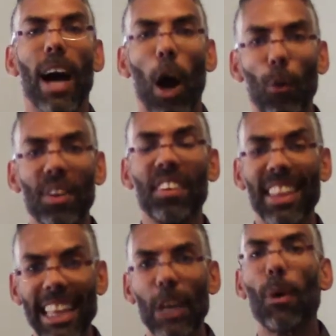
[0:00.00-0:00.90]
A
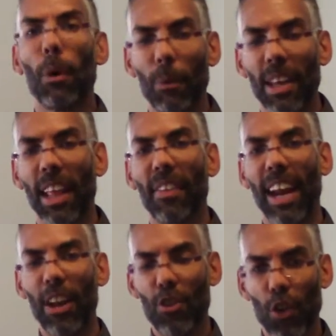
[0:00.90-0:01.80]
recent literary reading that
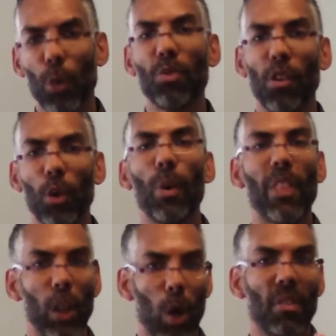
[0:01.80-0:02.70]
I chose to do at
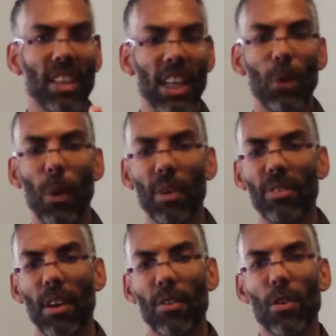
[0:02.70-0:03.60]
the Loft Literary
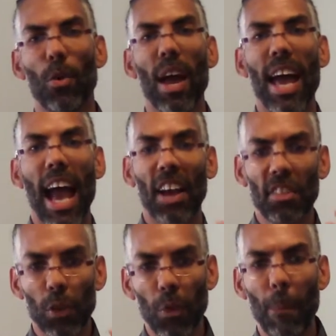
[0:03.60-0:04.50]
Center
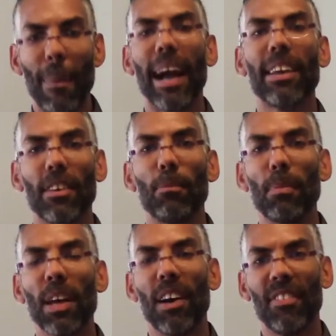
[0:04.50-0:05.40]
actually reminded
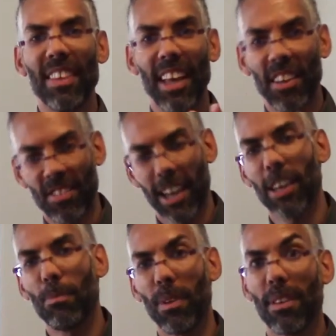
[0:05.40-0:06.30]
me of the
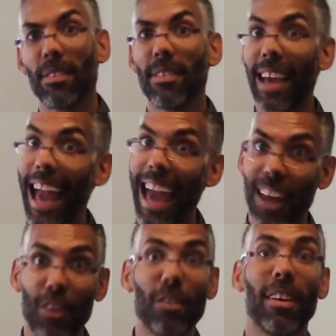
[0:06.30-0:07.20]
excitement
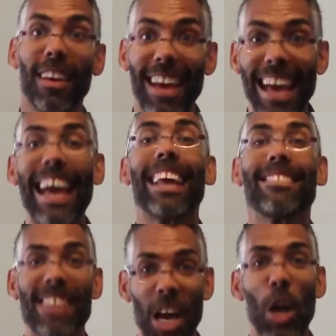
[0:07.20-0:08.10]
and
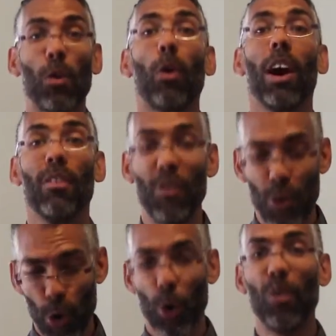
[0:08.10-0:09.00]
terror of
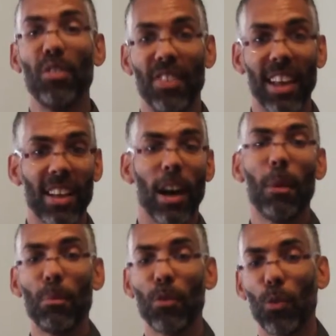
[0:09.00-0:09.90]
nerves that
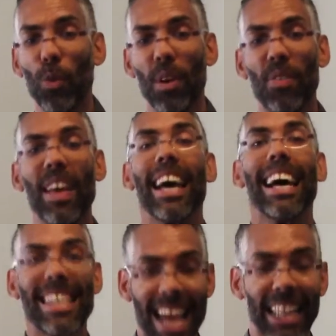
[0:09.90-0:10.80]
comes with
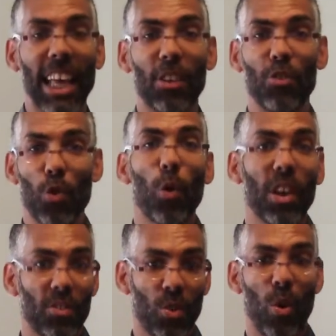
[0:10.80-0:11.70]
telling
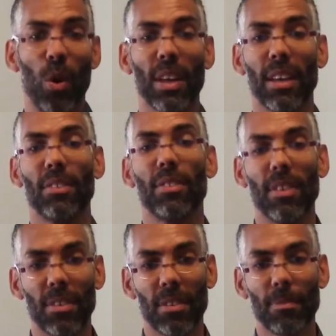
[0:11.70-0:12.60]
stories to
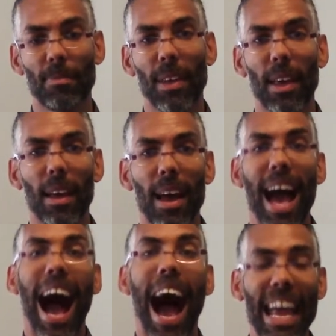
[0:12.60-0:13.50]
audiences.
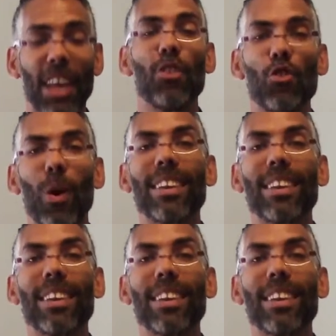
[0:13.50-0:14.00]
I enjoy